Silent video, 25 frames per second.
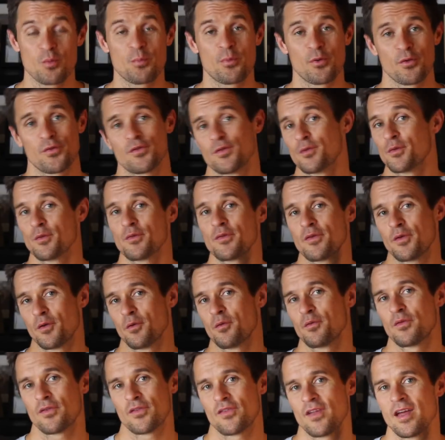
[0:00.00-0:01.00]
your personal
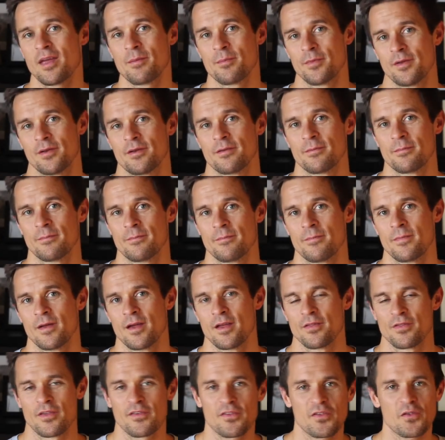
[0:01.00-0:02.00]
skills statement.
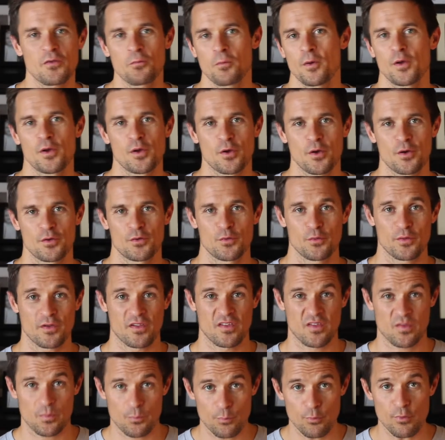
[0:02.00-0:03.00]
This is where you're going to
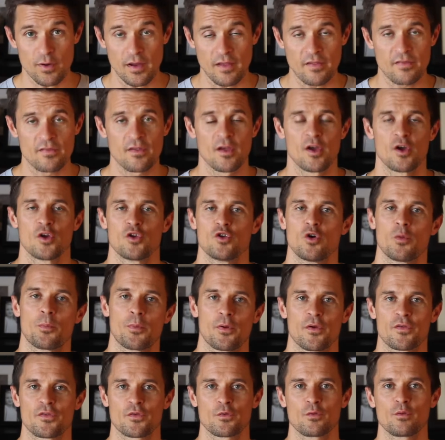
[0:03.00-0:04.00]
express your
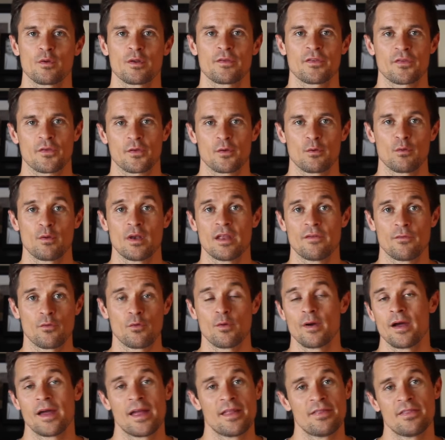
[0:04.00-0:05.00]
personal skill
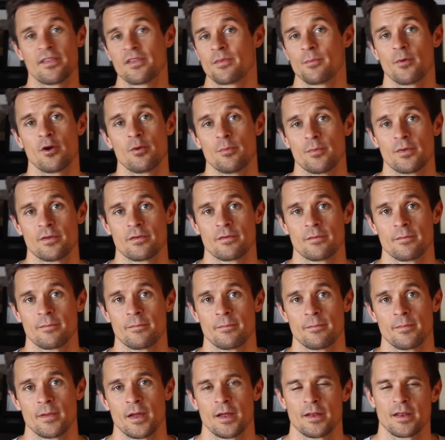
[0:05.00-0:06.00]
level in this moment.
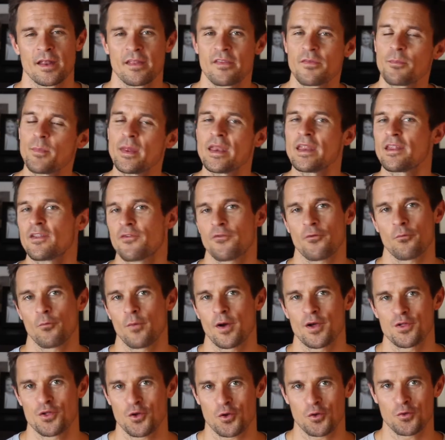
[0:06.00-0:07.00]
And there's many different
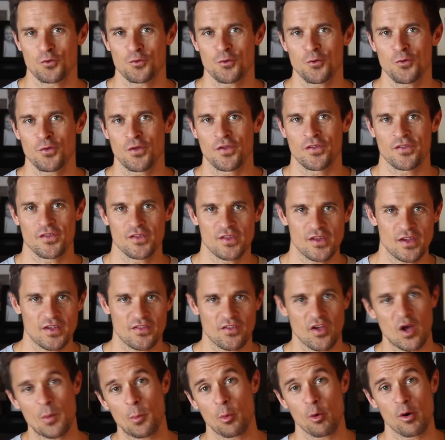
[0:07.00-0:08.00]
ways you can do this, and the
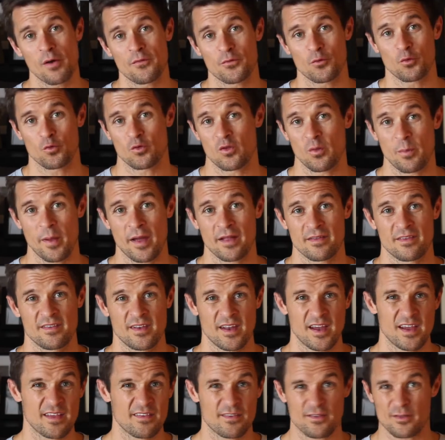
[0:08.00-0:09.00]
example I've talked about
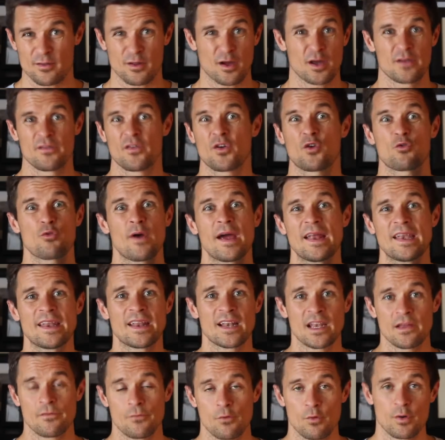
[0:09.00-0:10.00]
today is kind of a
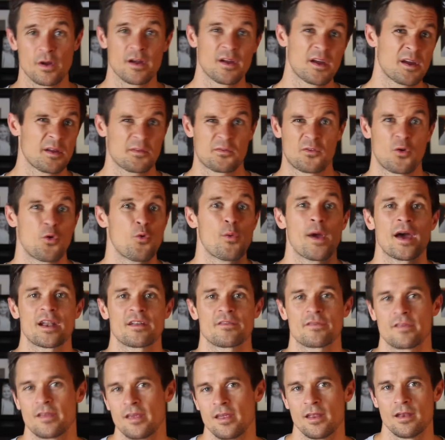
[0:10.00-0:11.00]
grading level, a 2 out
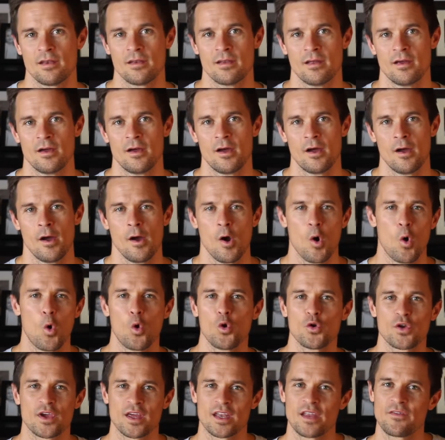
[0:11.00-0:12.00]
of 10.
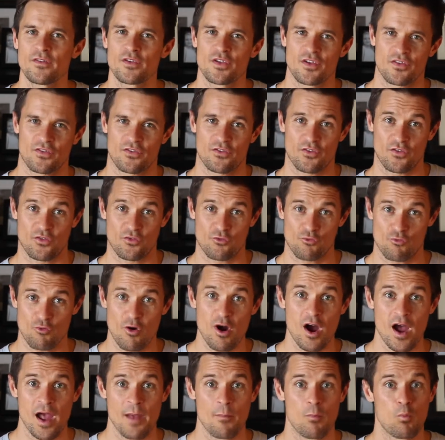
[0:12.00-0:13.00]
Or you can even just
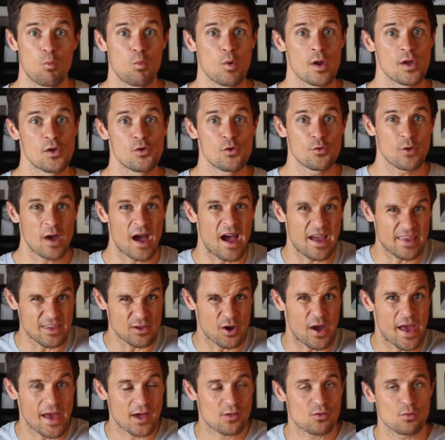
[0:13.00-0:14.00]
describe
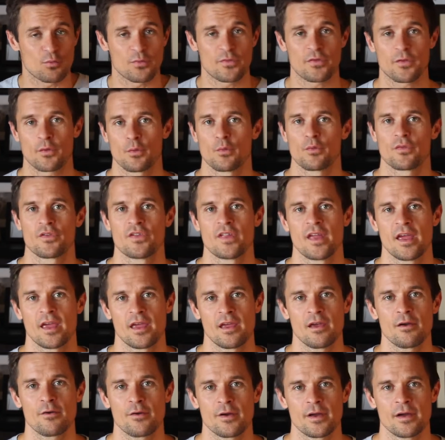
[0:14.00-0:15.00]
your actual skills in that
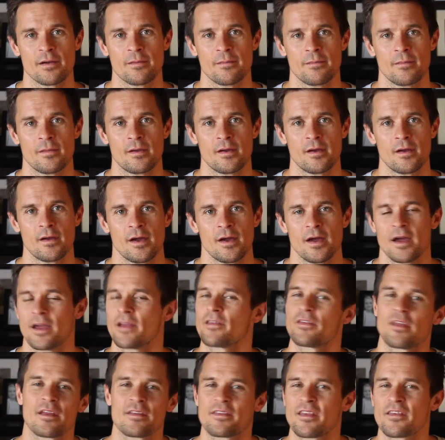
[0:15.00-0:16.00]
area.
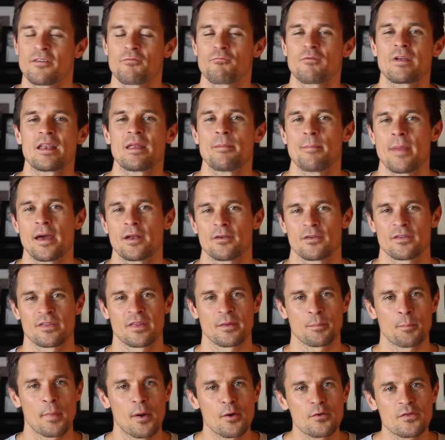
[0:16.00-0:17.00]
It doesn't really matter.
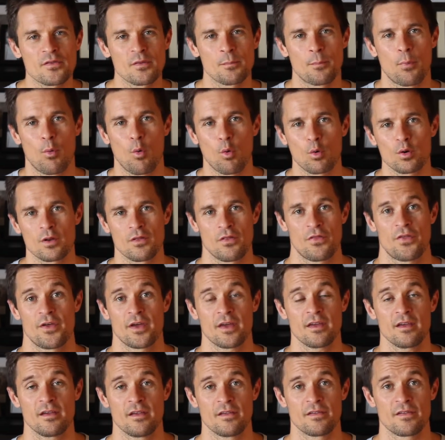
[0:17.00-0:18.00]
The most important
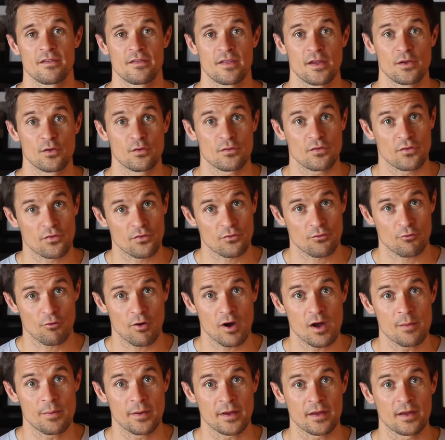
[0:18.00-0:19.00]
thing is that you're
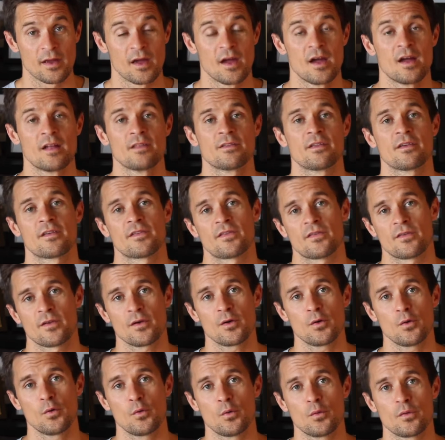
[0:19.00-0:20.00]
describing the
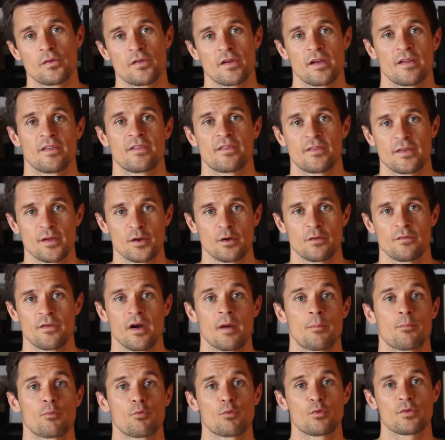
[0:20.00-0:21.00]
skills instead of
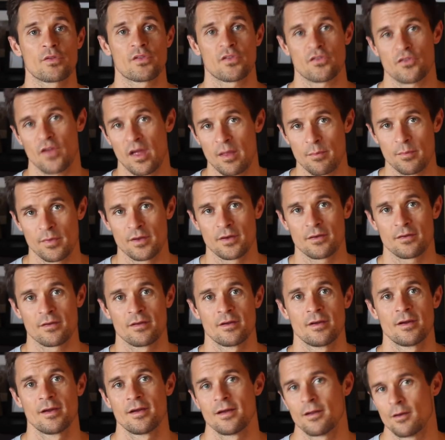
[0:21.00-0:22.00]
a broad statement
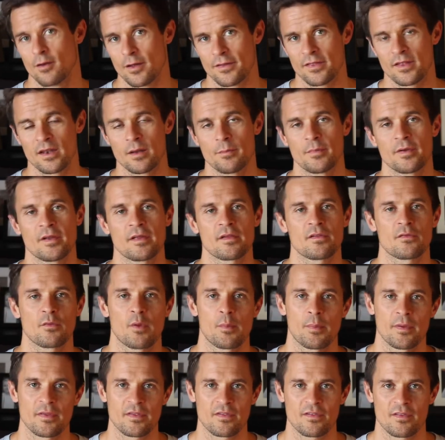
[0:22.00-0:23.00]
like the limiting
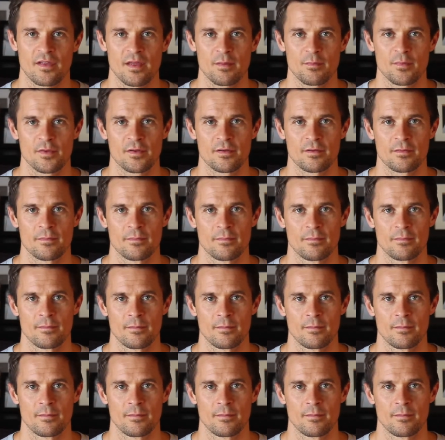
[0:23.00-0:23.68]
sweeping statement.